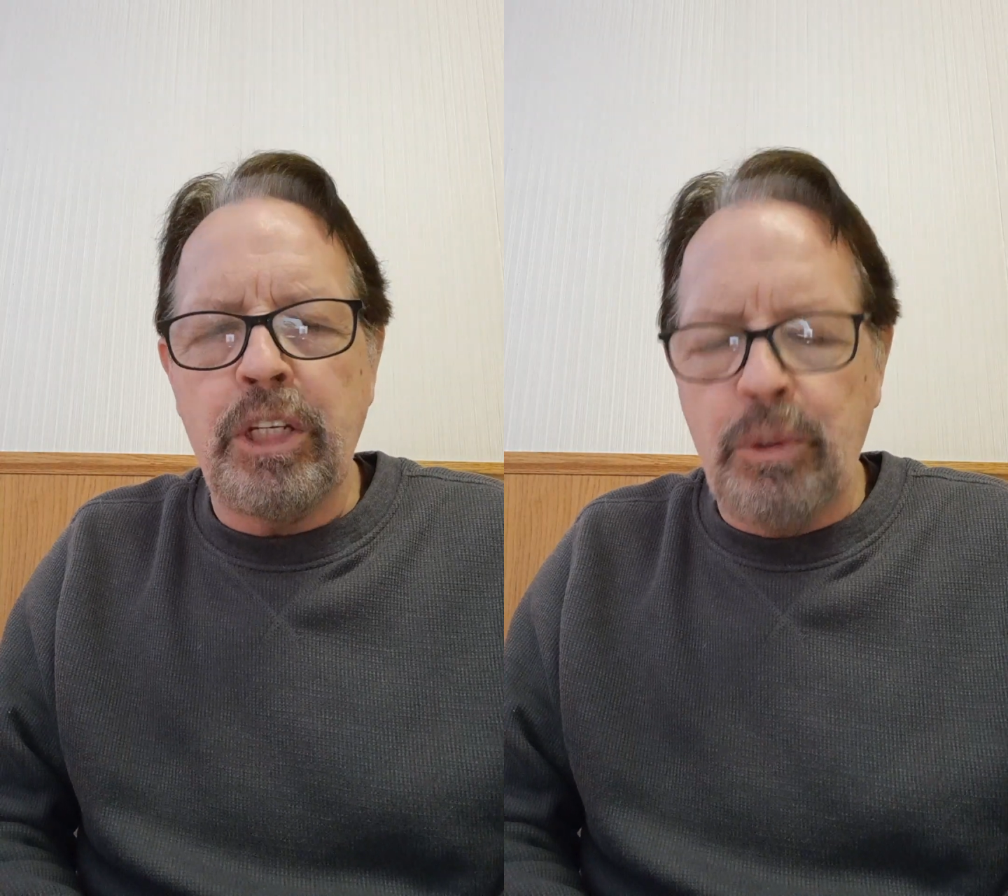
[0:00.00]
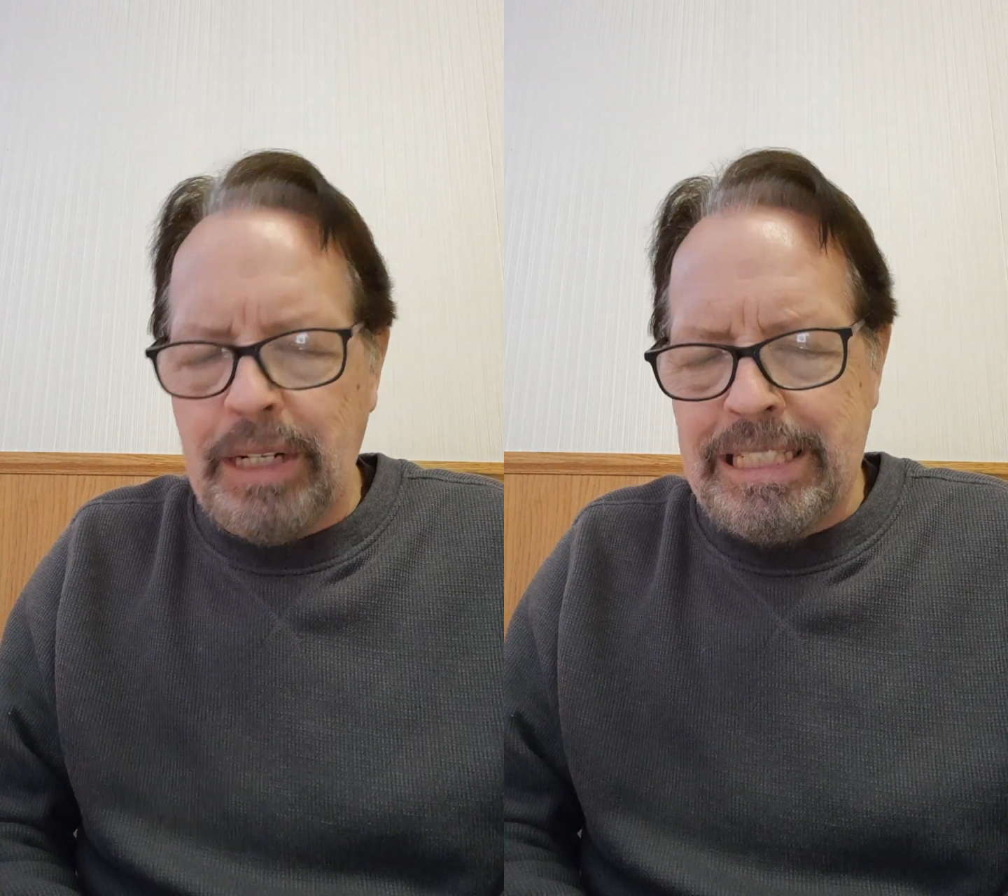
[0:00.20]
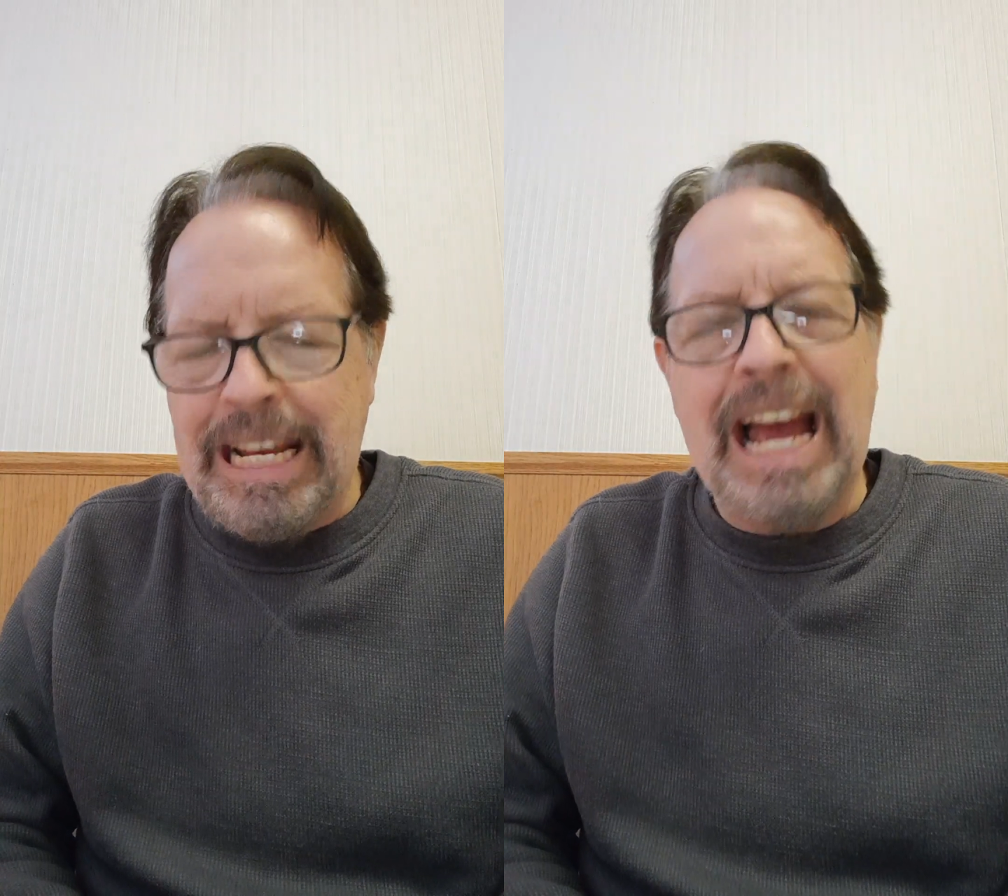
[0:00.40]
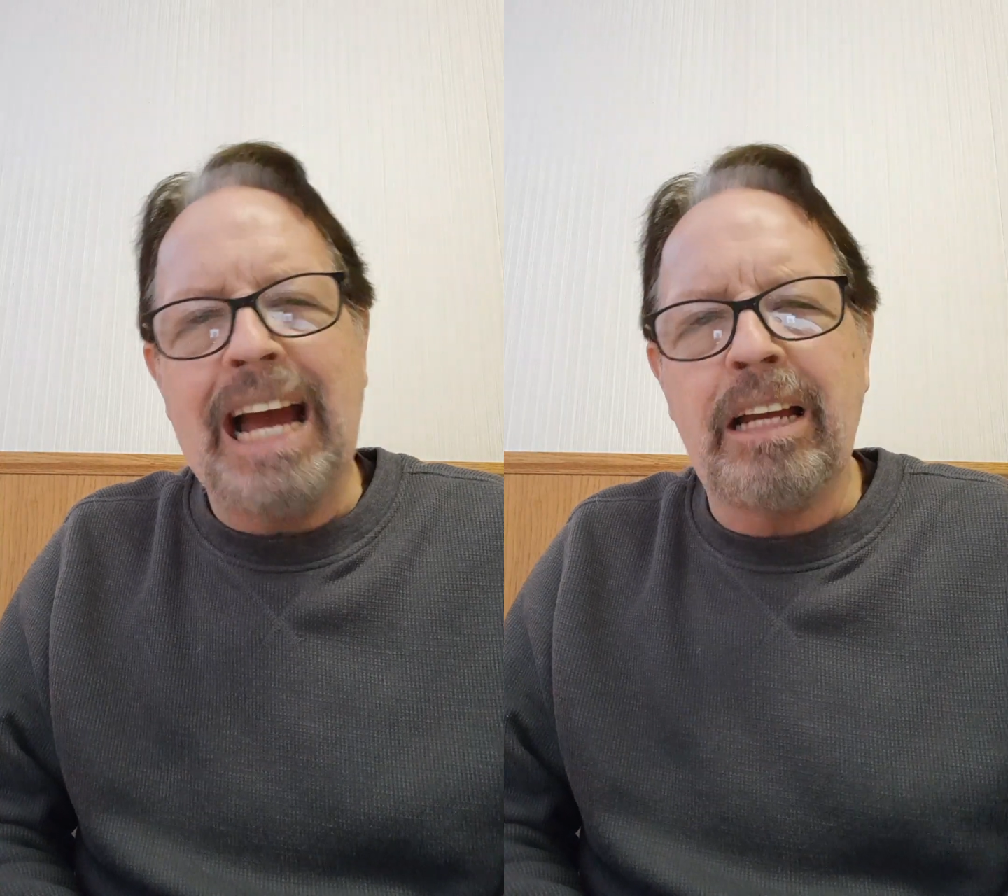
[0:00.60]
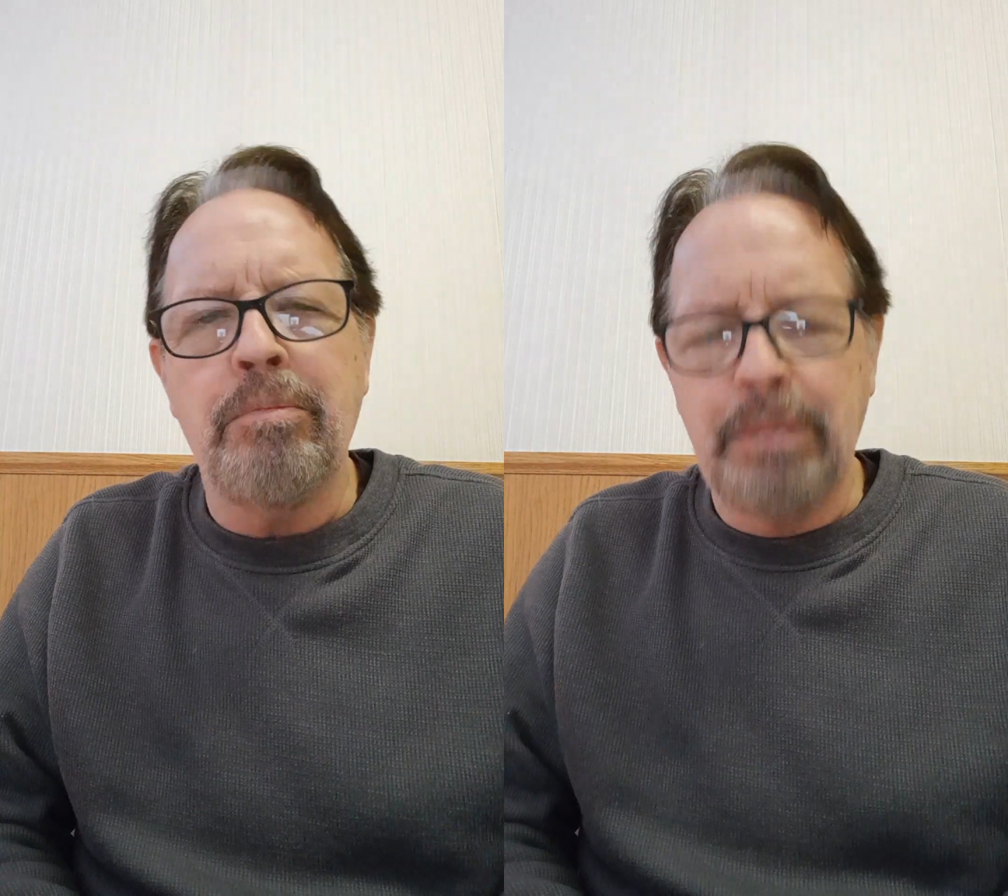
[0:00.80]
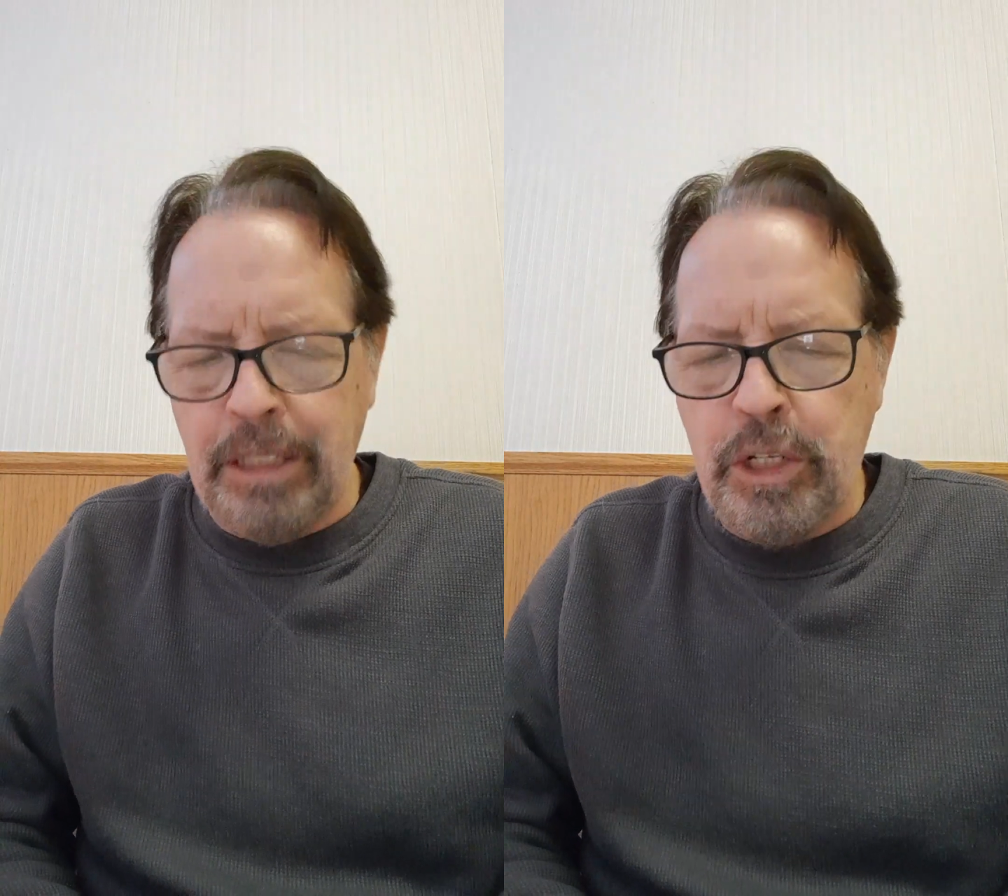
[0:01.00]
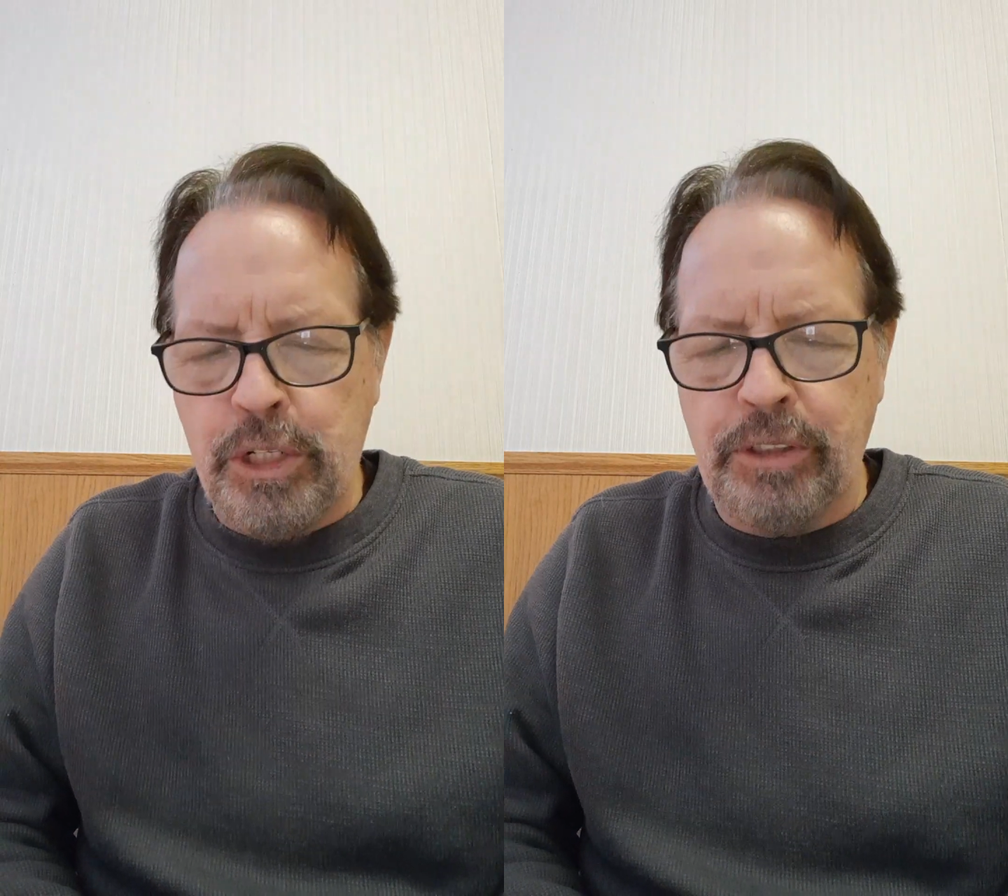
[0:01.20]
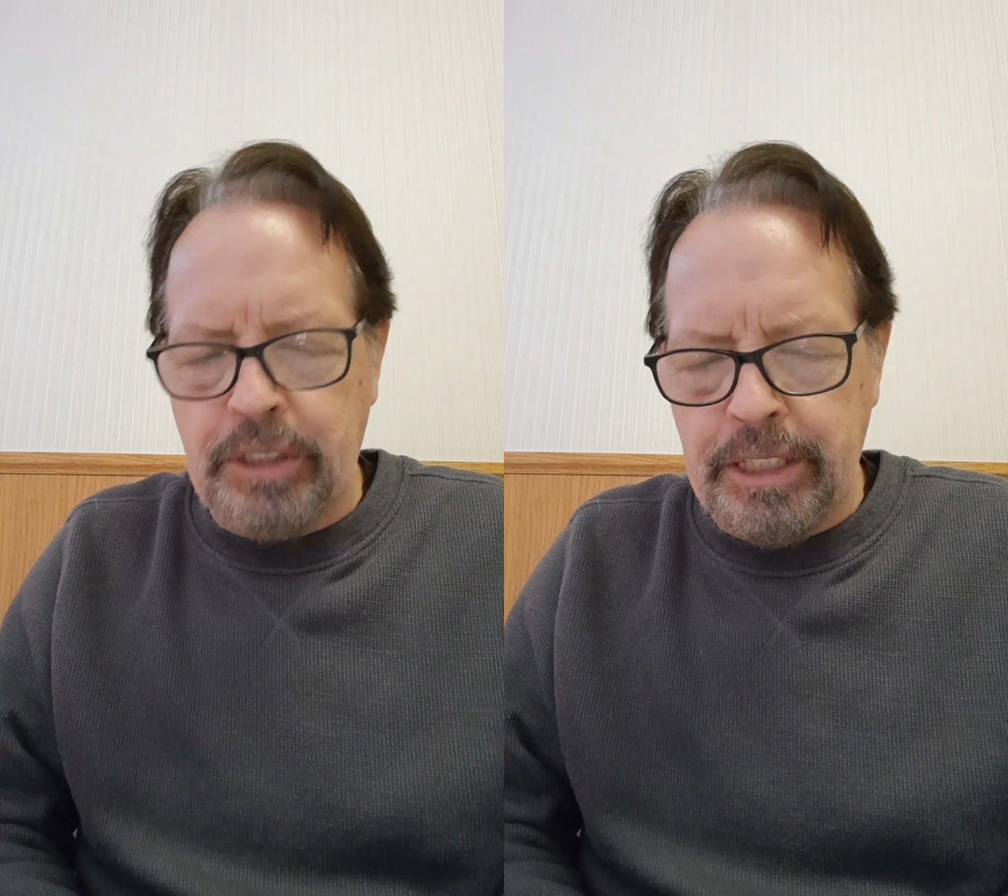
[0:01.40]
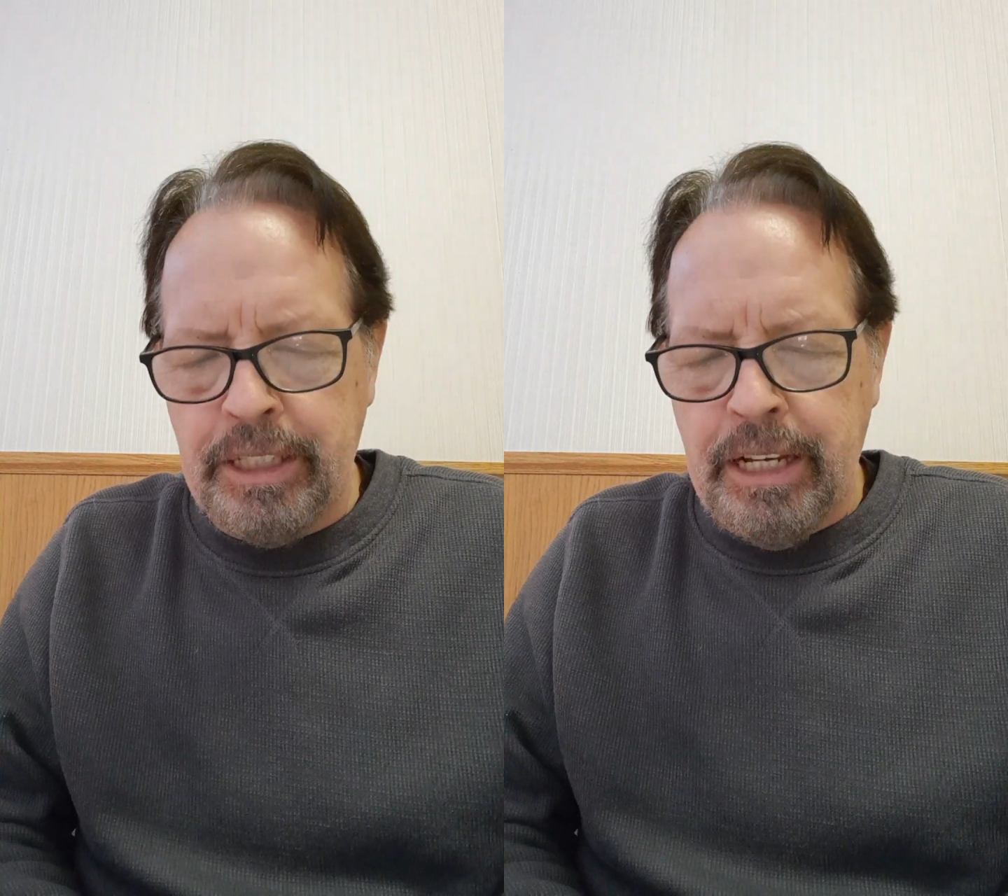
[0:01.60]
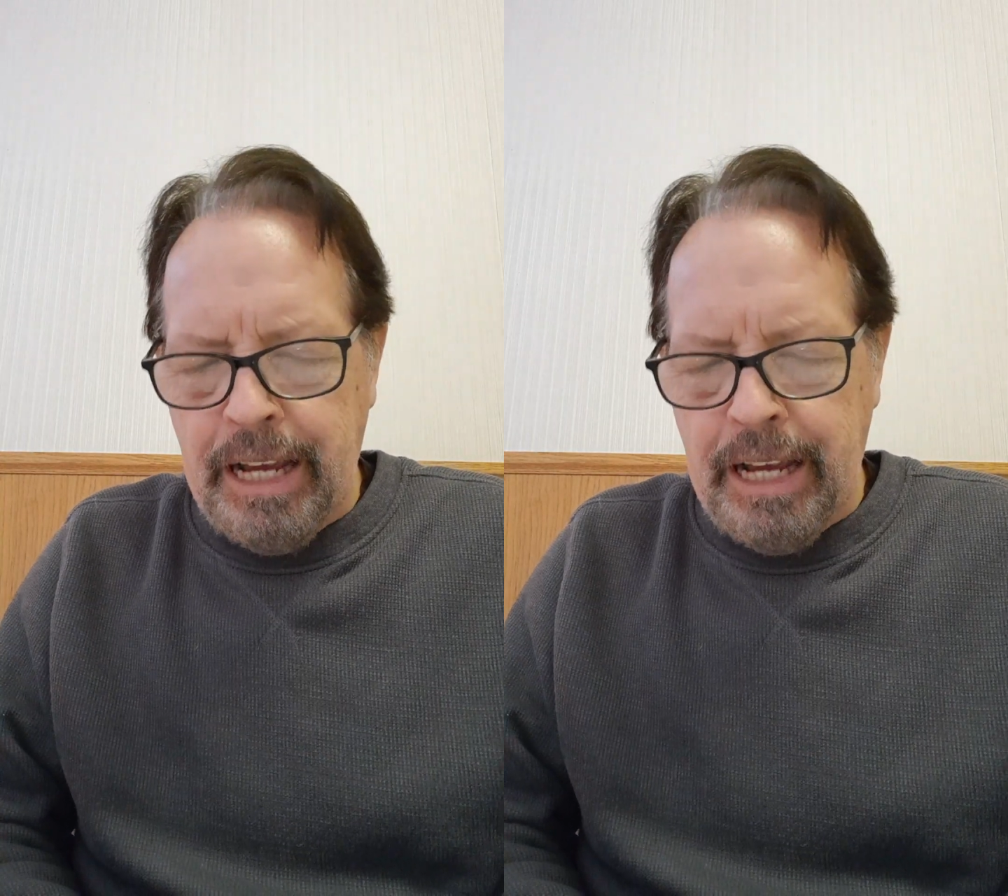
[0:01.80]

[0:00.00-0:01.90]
you attack maliciously